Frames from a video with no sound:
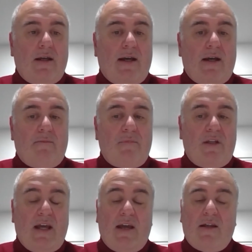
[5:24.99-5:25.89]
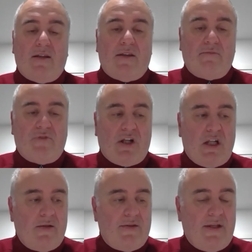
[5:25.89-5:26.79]
The
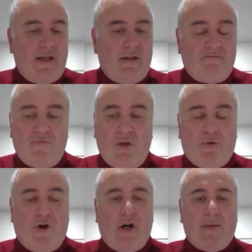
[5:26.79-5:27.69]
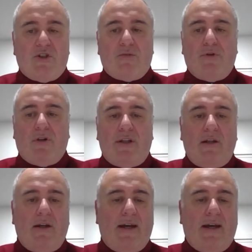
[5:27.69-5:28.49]
program's just building.